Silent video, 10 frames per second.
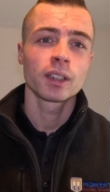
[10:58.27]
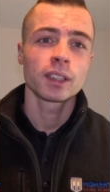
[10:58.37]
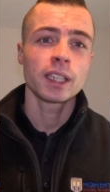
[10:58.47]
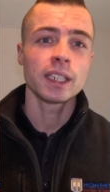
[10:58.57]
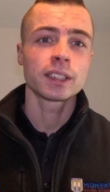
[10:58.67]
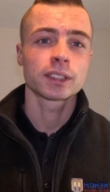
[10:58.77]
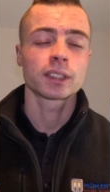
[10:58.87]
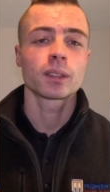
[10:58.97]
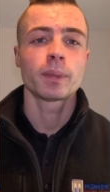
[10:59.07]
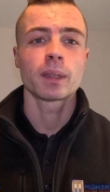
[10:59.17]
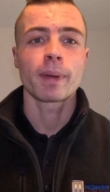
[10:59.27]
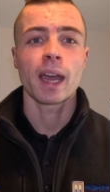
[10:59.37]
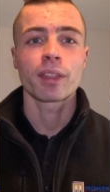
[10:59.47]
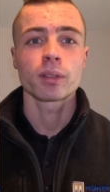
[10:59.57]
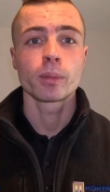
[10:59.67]
heating system in the
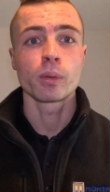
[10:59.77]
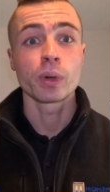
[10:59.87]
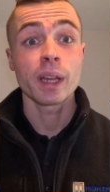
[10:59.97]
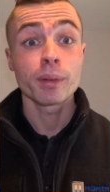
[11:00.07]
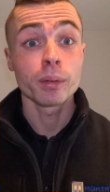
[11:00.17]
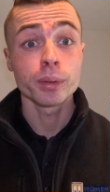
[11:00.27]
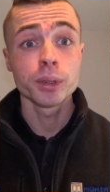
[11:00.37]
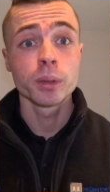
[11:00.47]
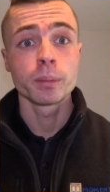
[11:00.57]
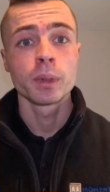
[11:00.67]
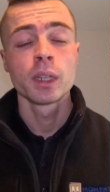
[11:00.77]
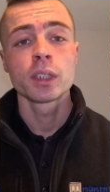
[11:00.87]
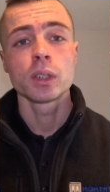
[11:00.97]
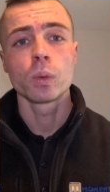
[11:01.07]
bathroom or whatever room you